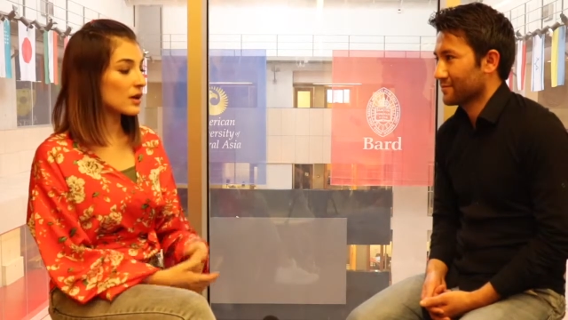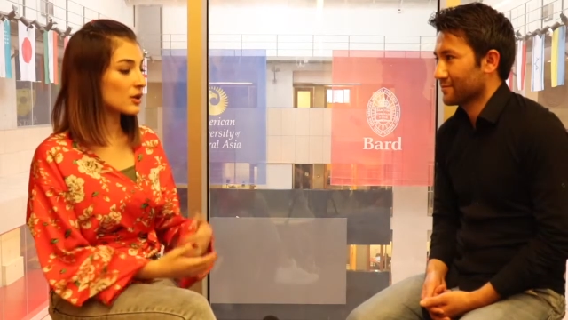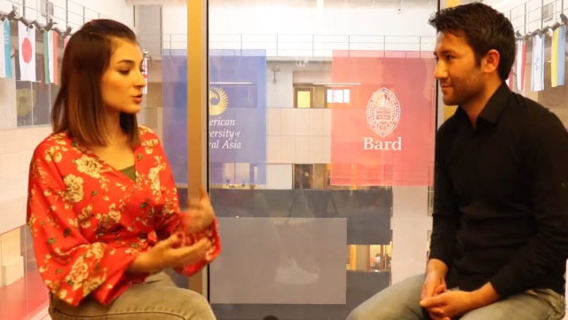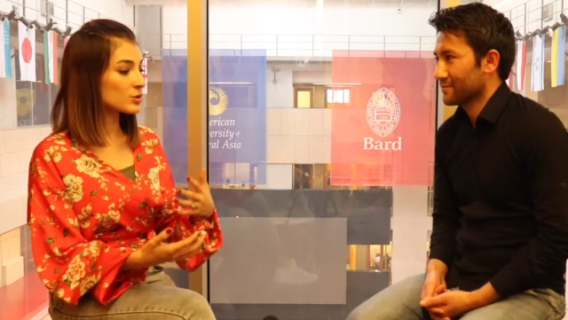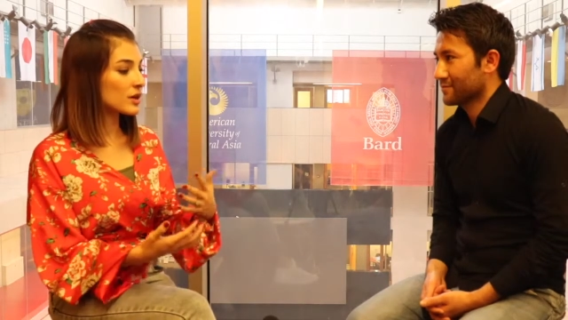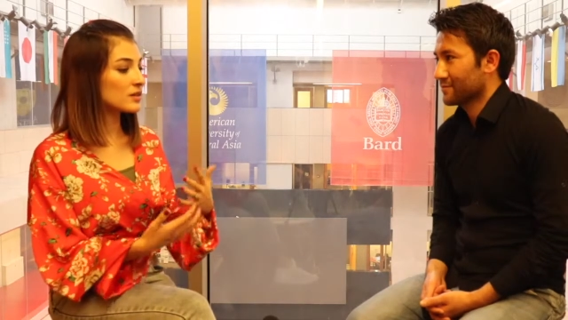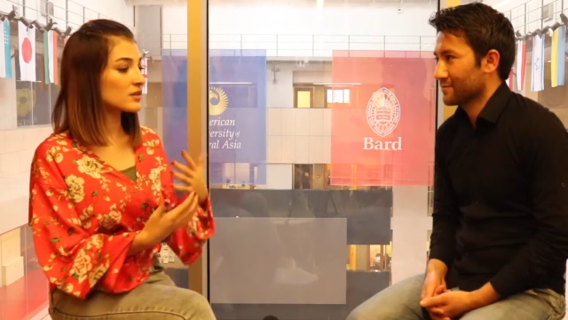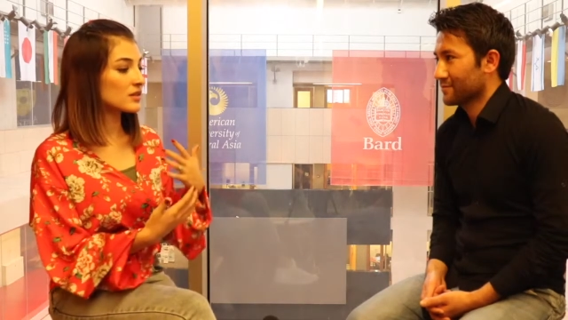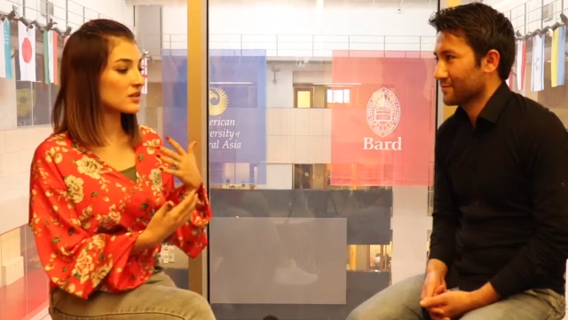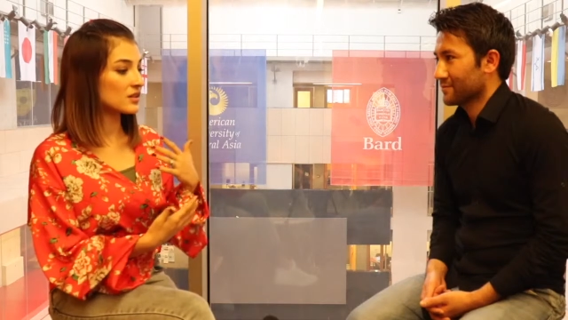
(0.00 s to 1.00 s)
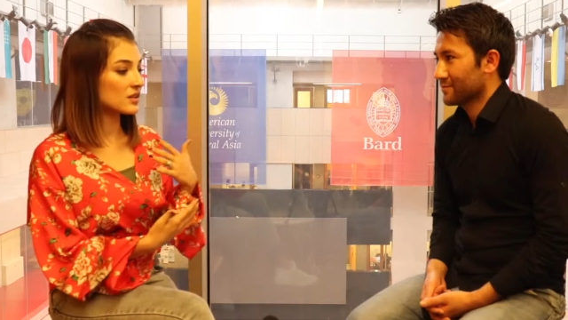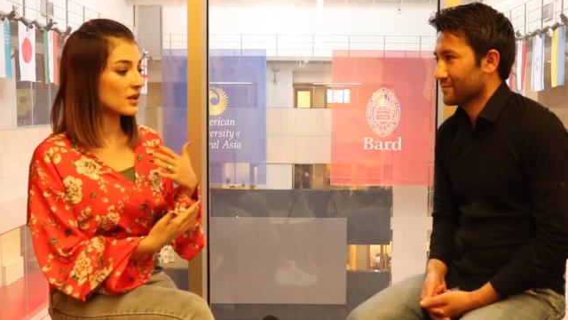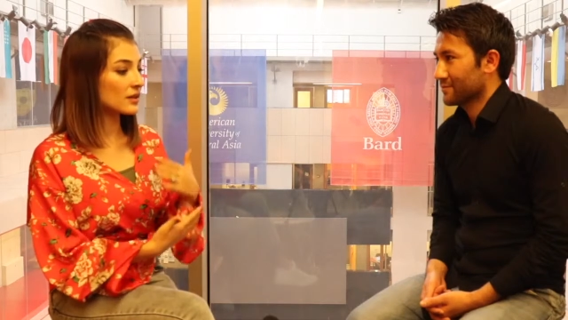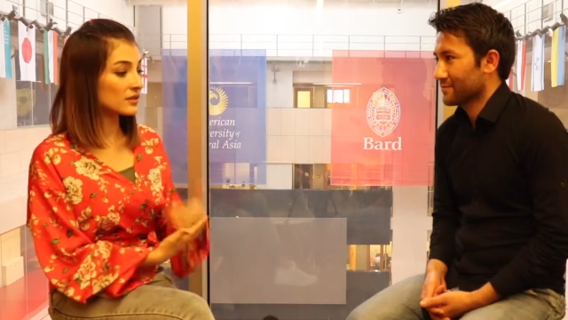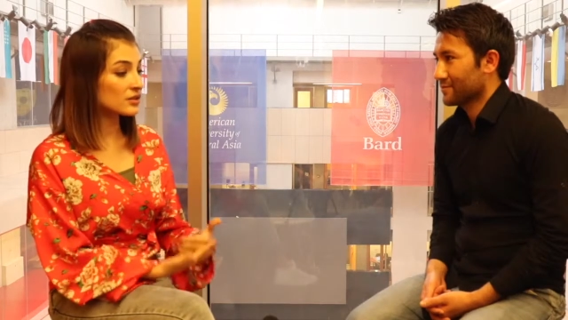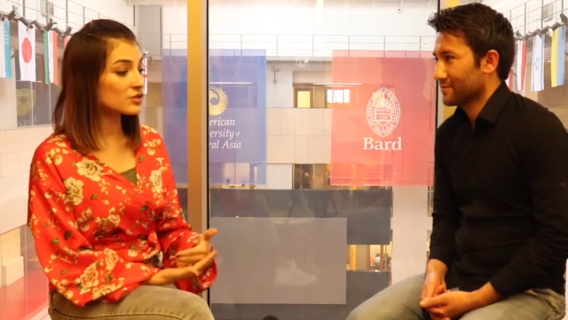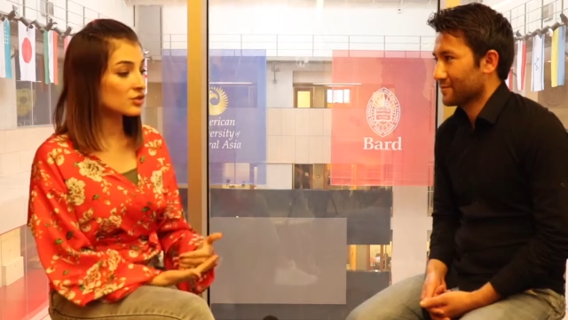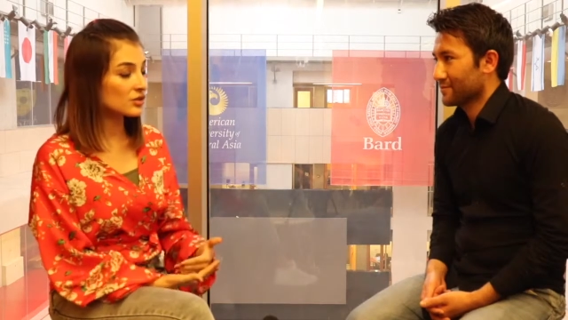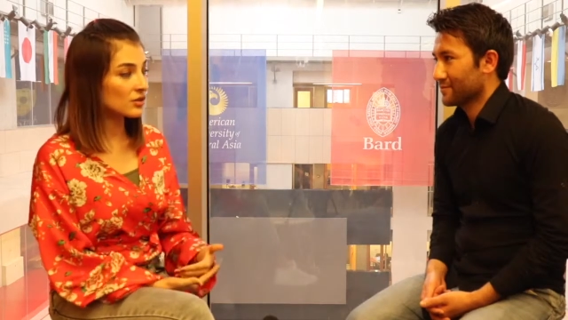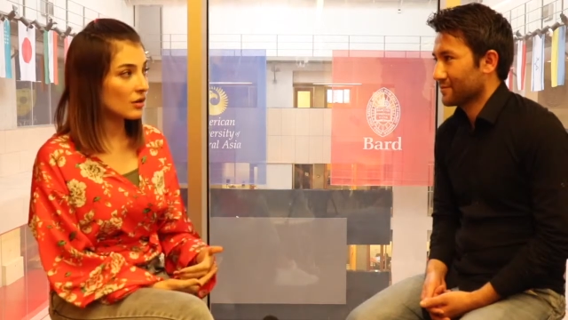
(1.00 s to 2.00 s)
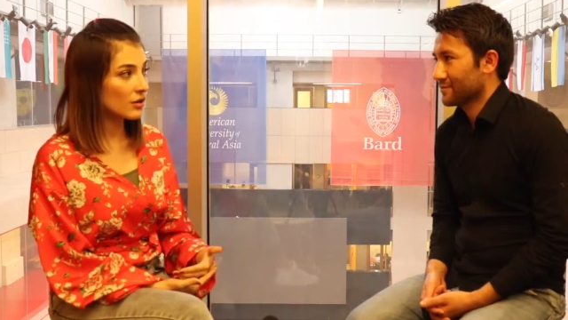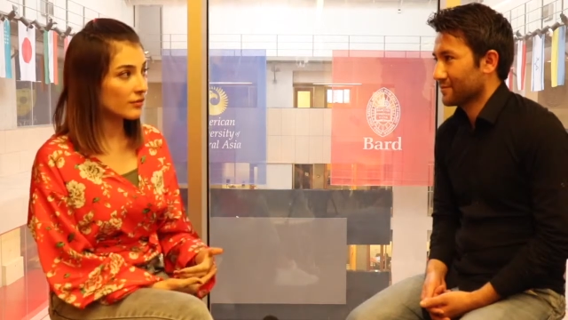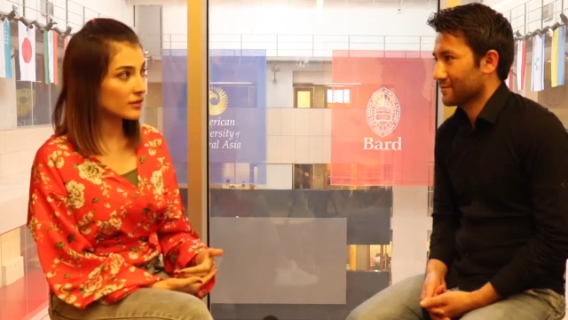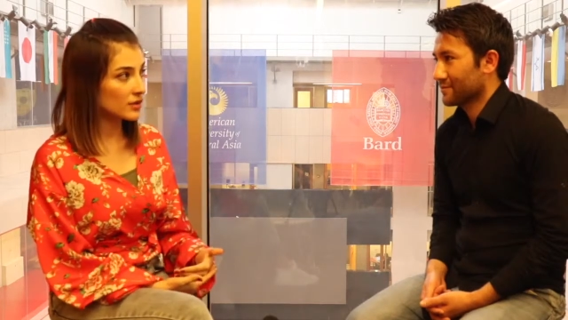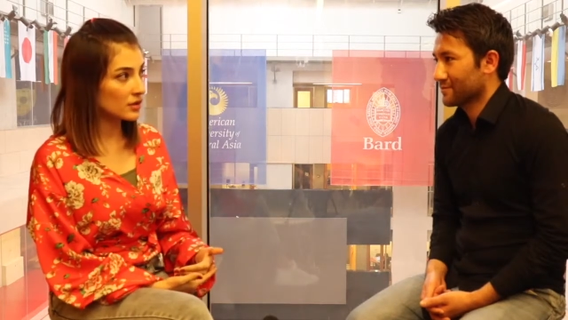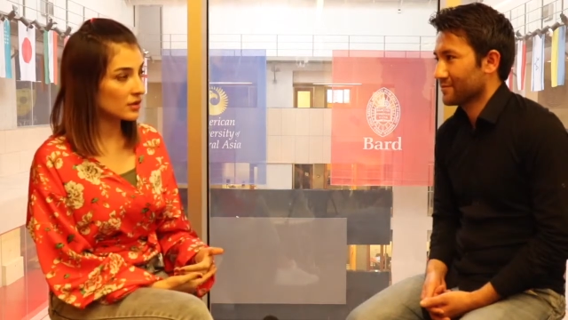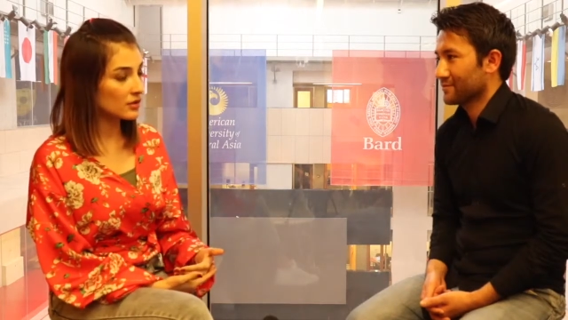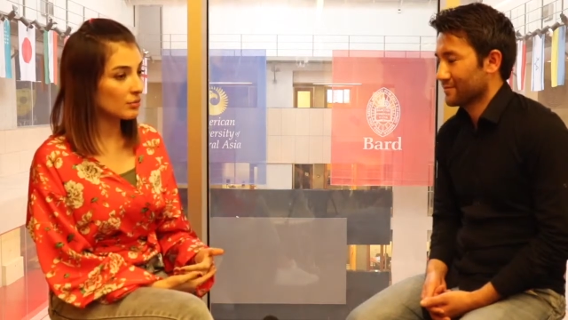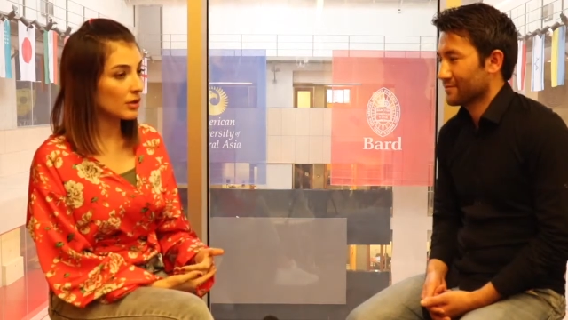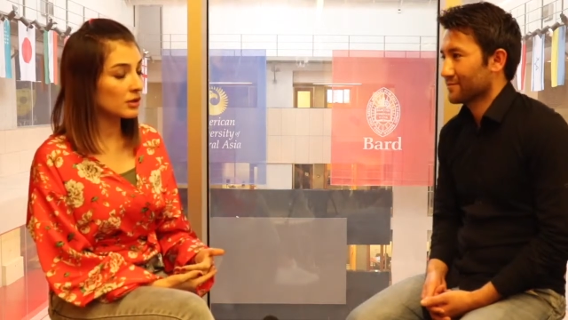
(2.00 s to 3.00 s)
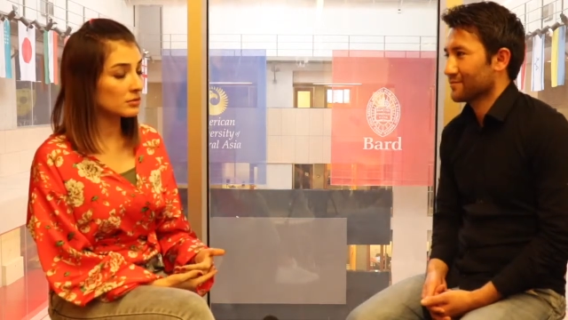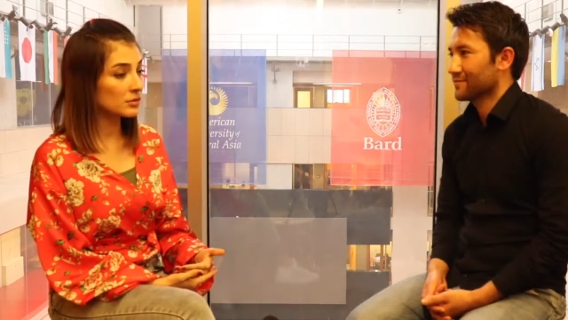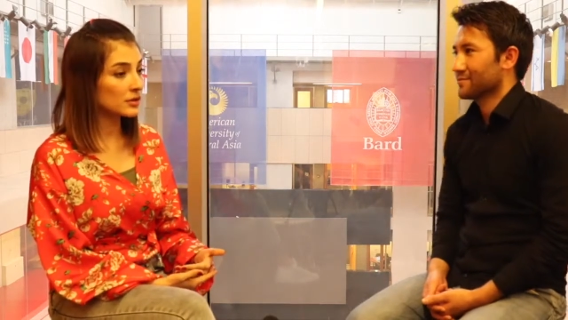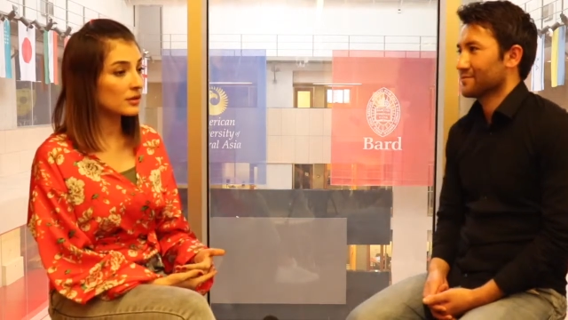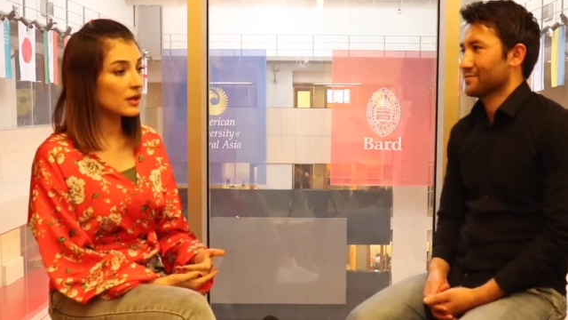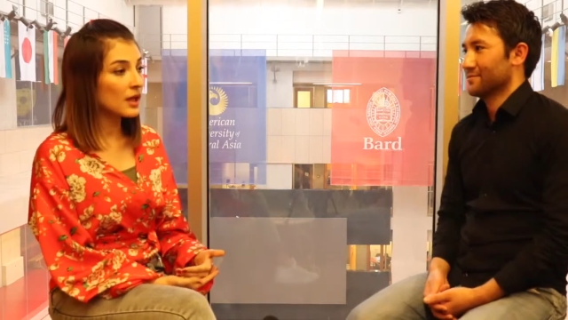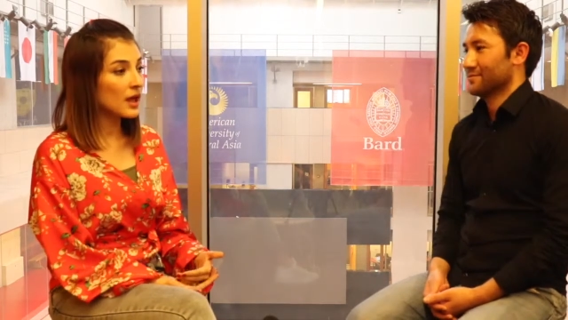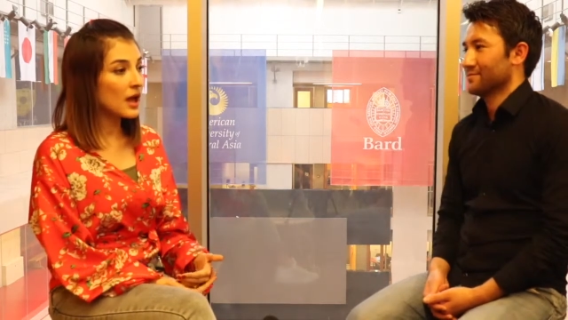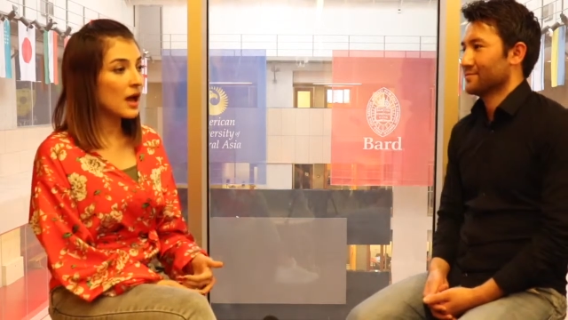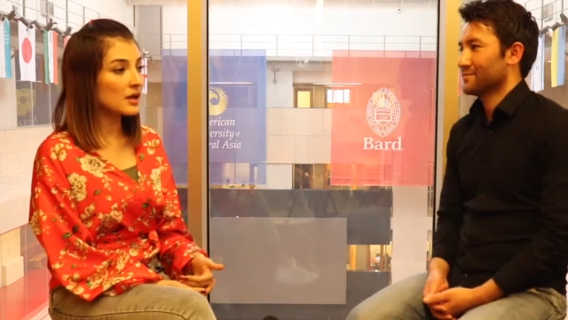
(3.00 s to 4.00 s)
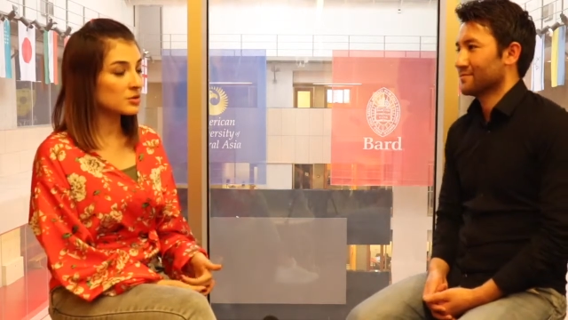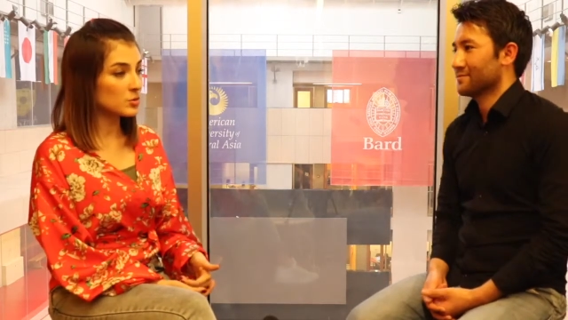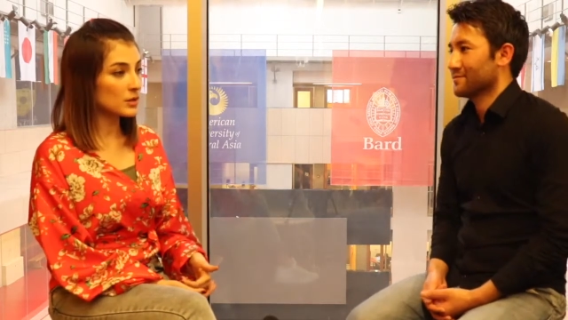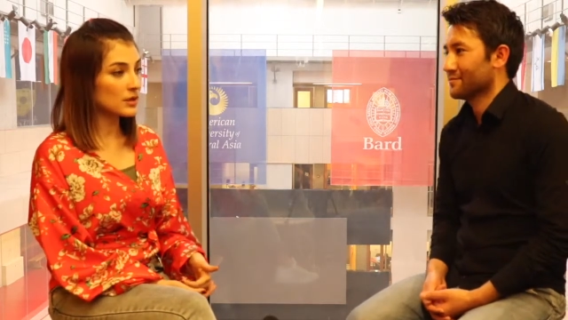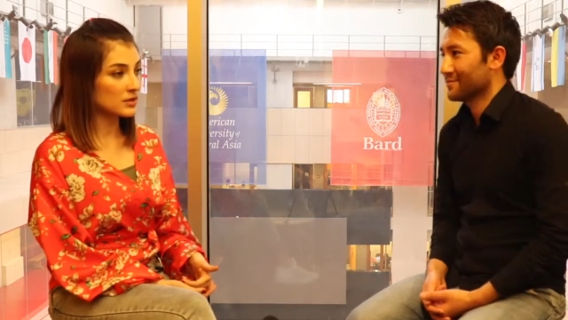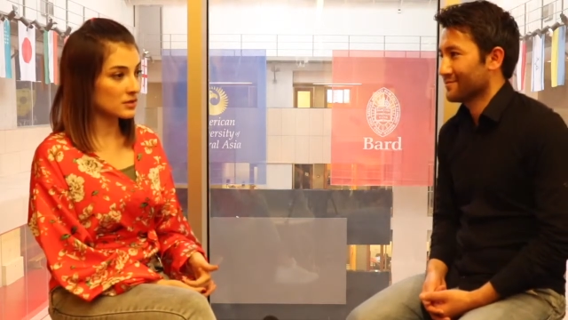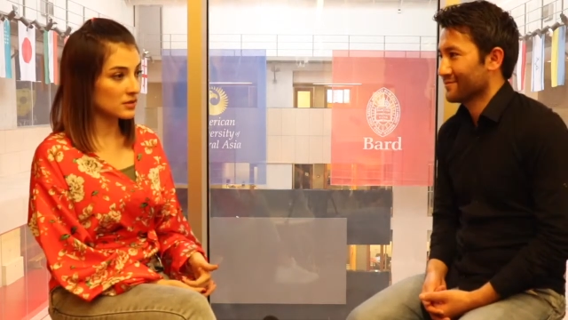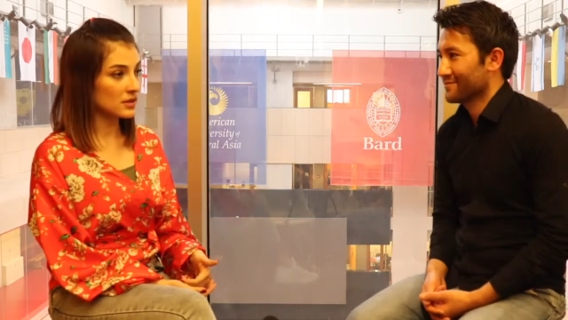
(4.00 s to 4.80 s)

Speaker 1: attract the attention of the department as well as the